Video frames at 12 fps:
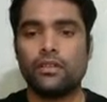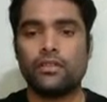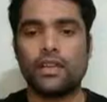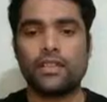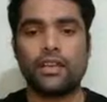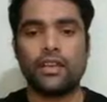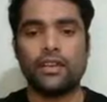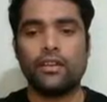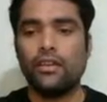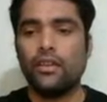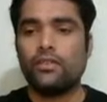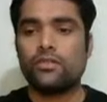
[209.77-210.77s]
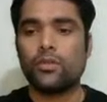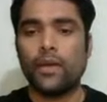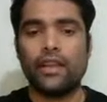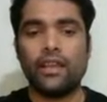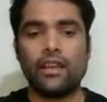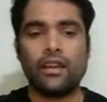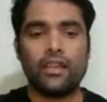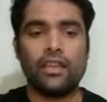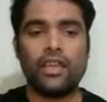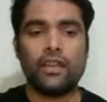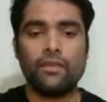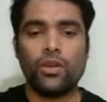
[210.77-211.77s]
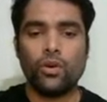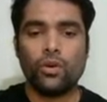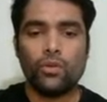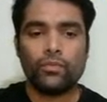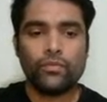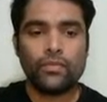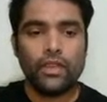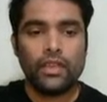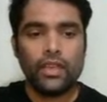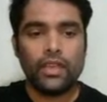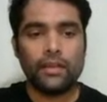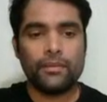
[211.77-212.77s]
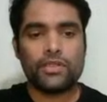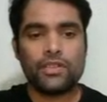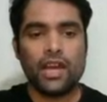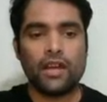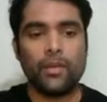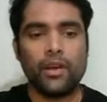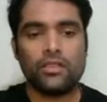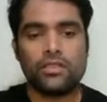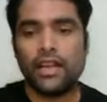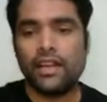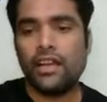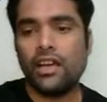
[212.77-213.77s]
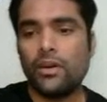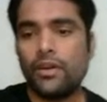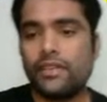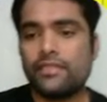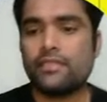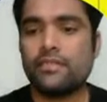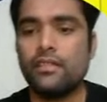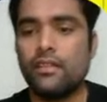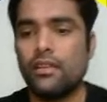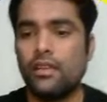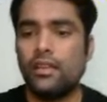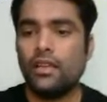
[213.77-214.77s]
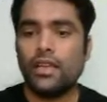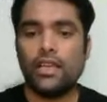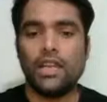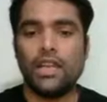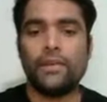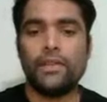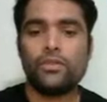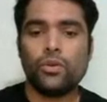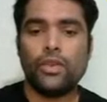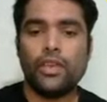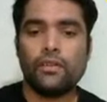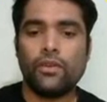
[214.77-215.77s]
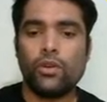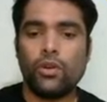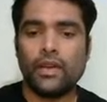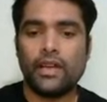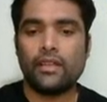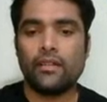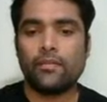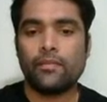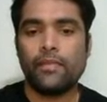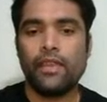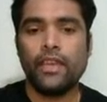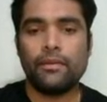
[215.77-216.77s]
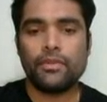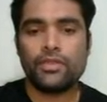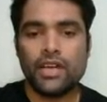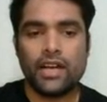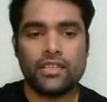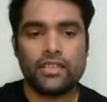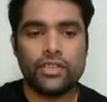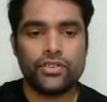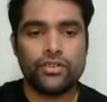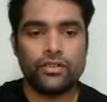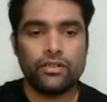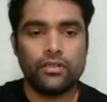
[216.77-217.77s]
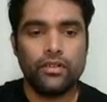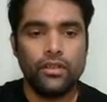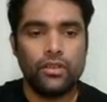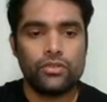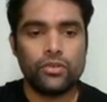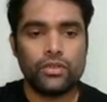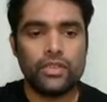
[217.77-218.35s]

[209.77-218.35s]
That's great. So my dear, here we go. Here we start, because right now it's 11. So here we go, my dear. Here we start the session. So